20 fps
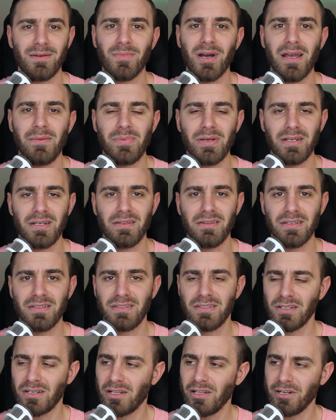In my opinion,
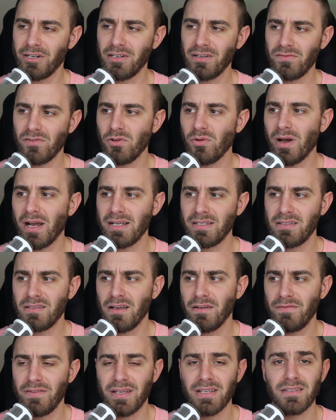this declarative UI
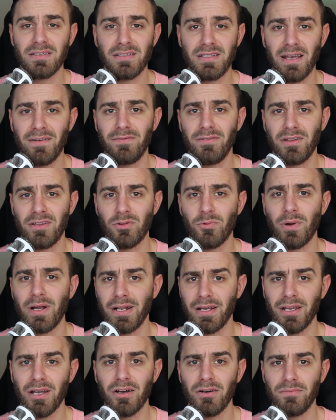stuff is definitely the way
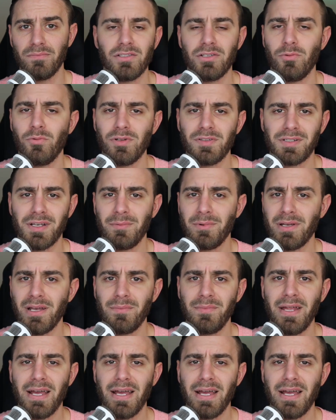to go. So what's coming up